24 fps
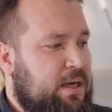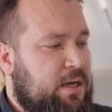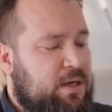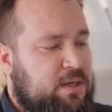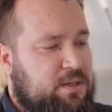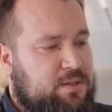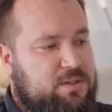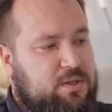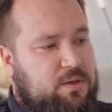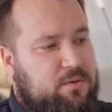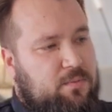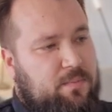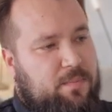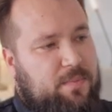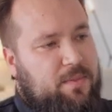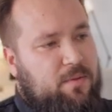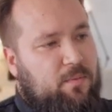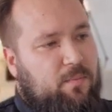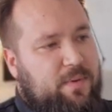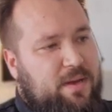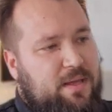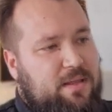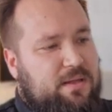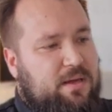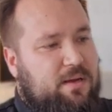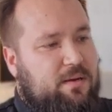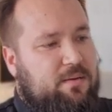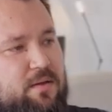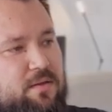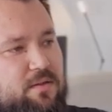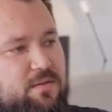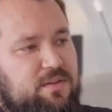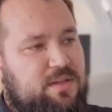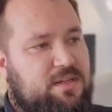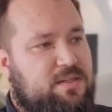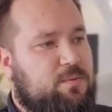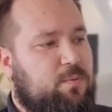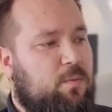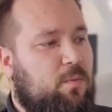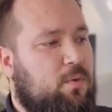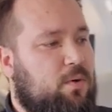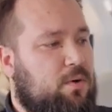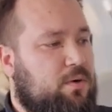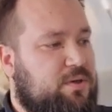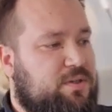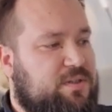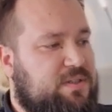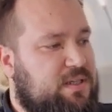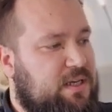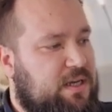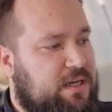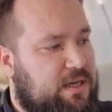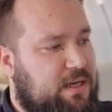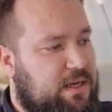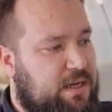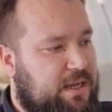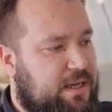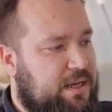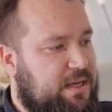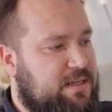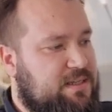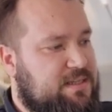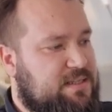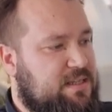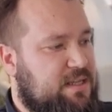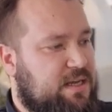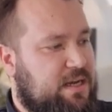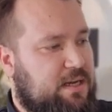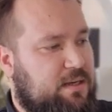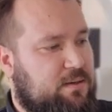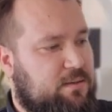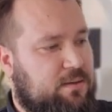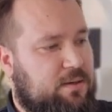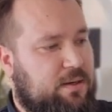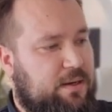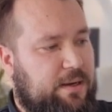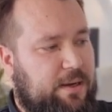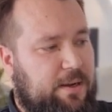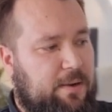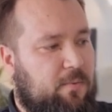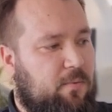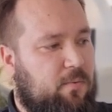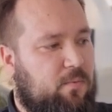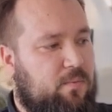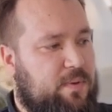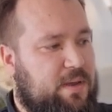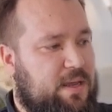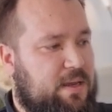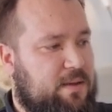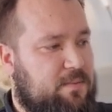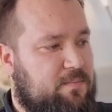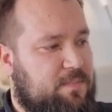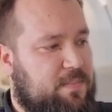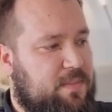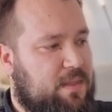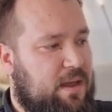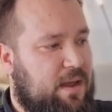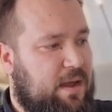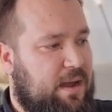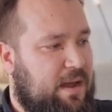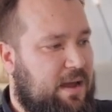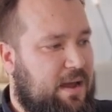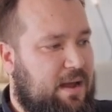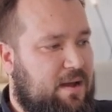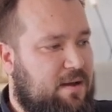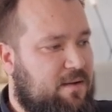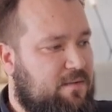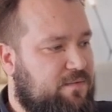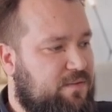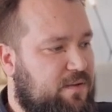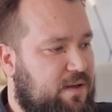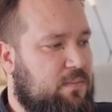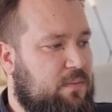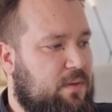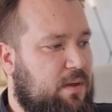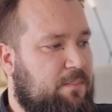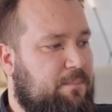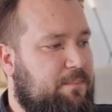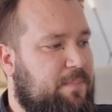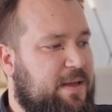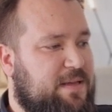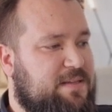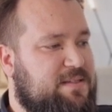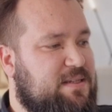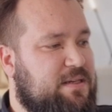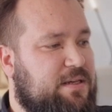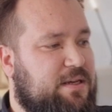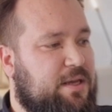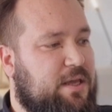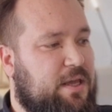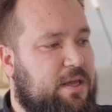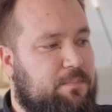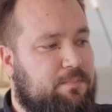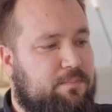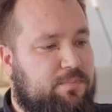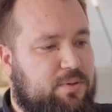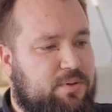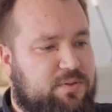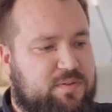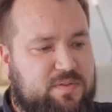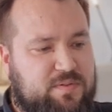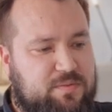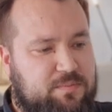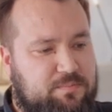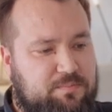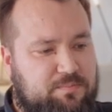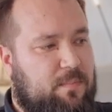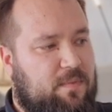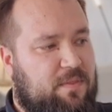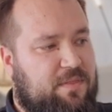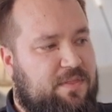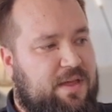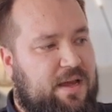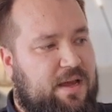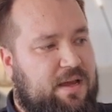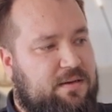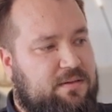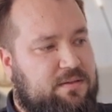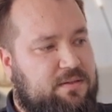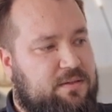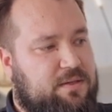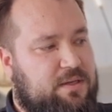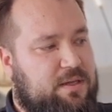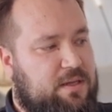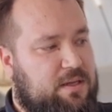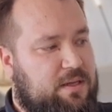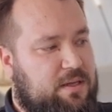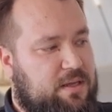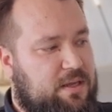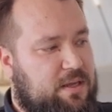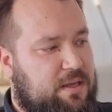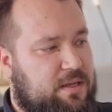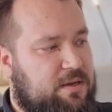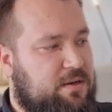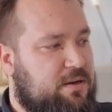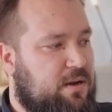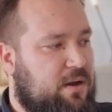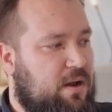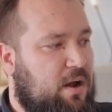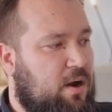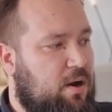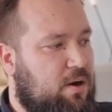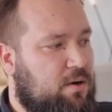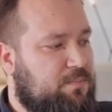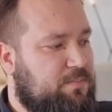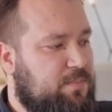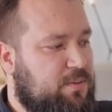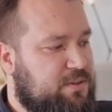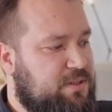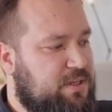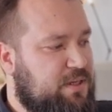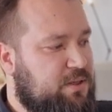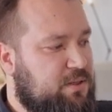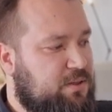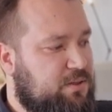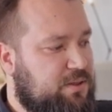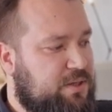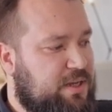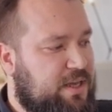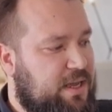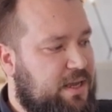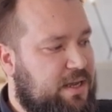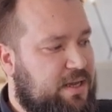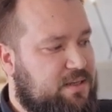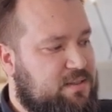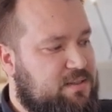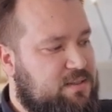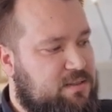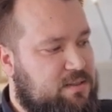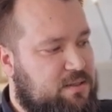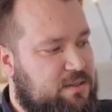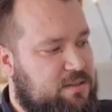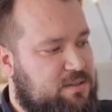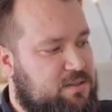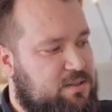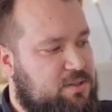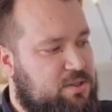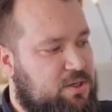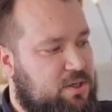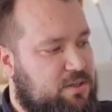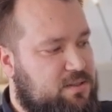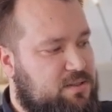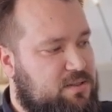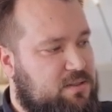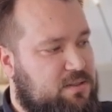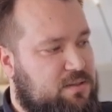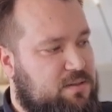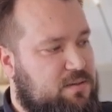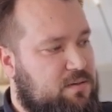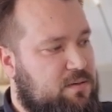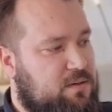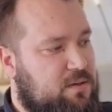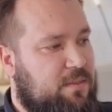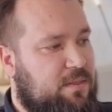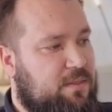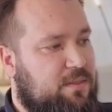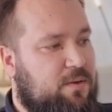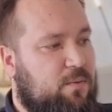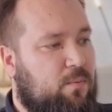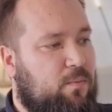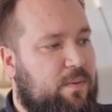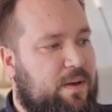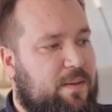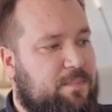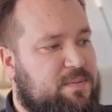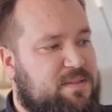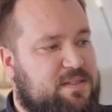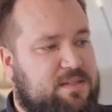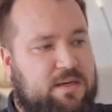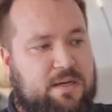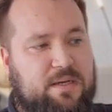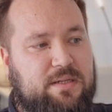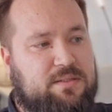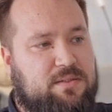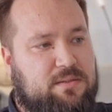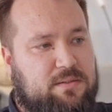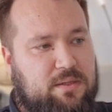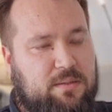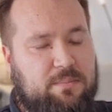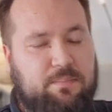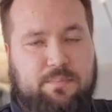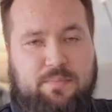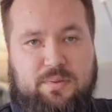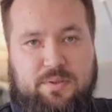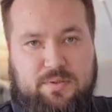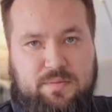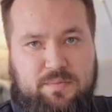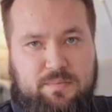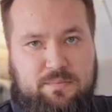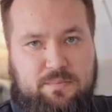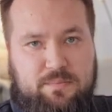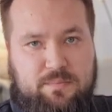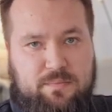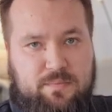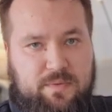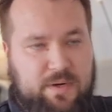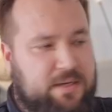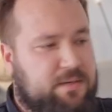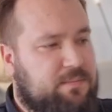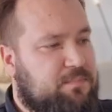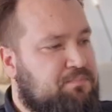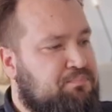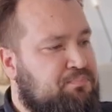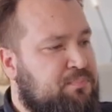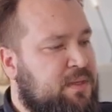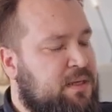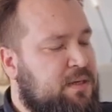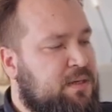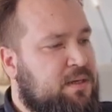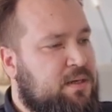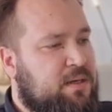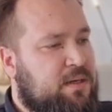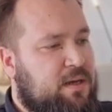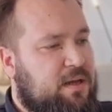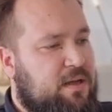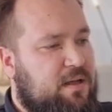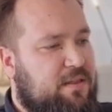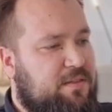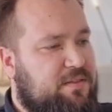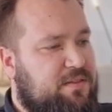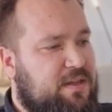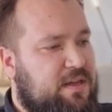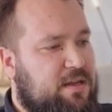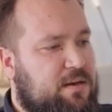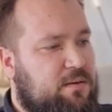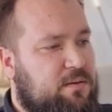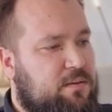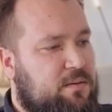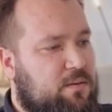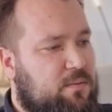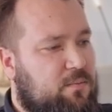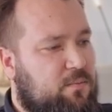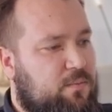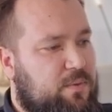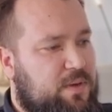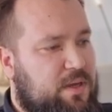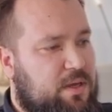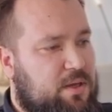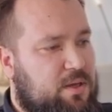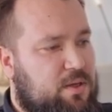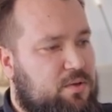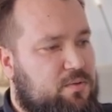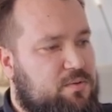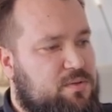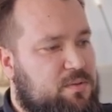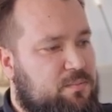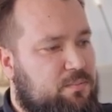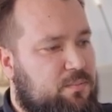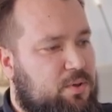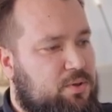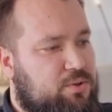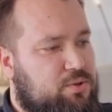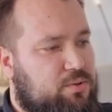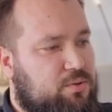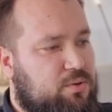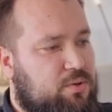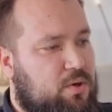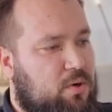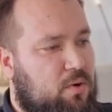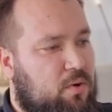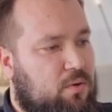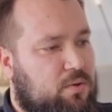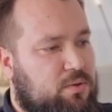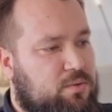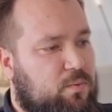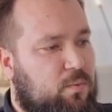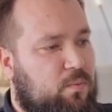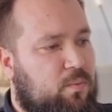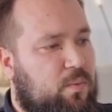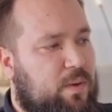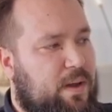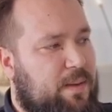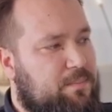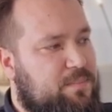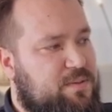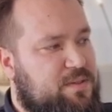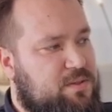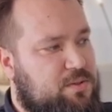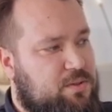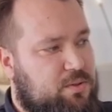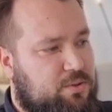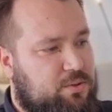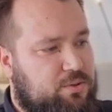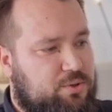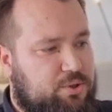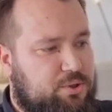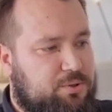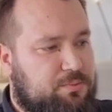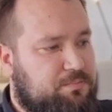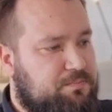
So the way that this works is that we have a basic input that in our particular case is just the website input, right? Then we use a module called web search.